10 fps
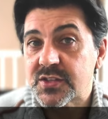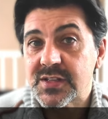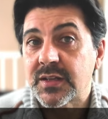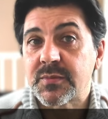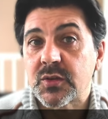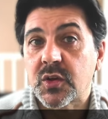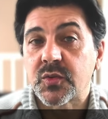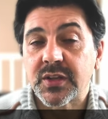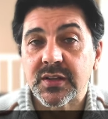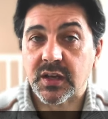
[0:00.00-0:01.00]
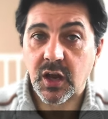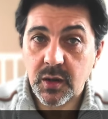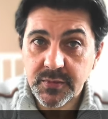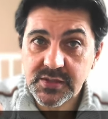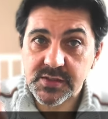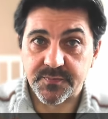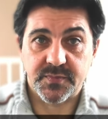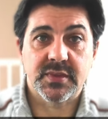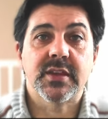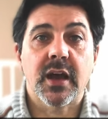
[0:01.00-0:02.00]
just let me know in the comments
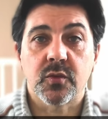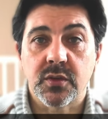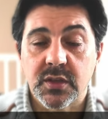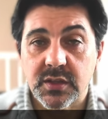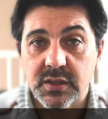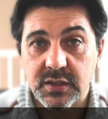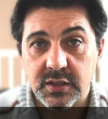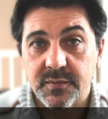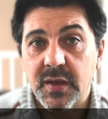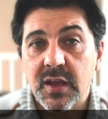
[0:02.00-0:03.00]
down here.